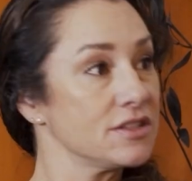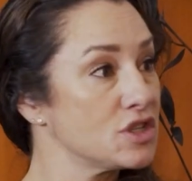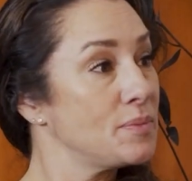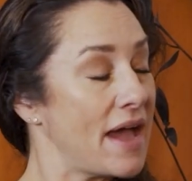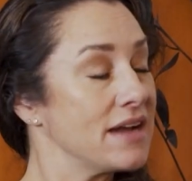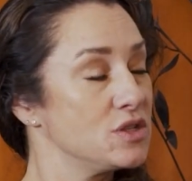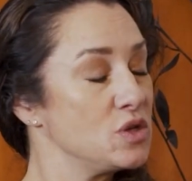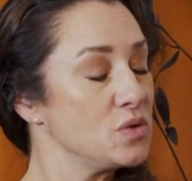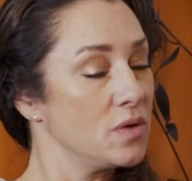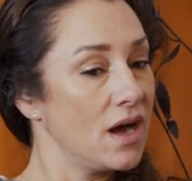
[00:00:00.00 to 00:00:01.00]
so back
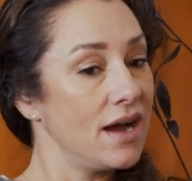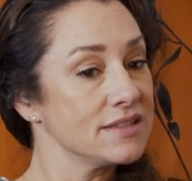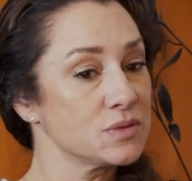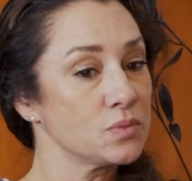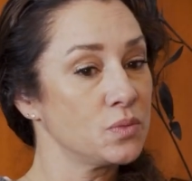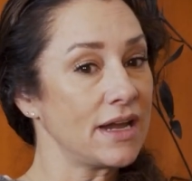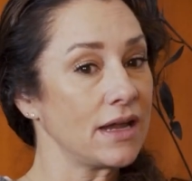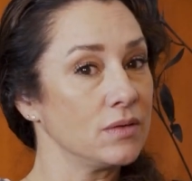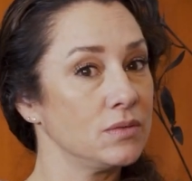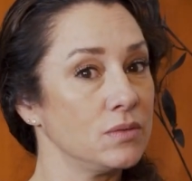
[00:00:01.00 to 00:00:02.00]
to us,
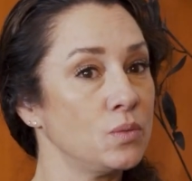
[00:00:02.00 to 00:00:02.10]
what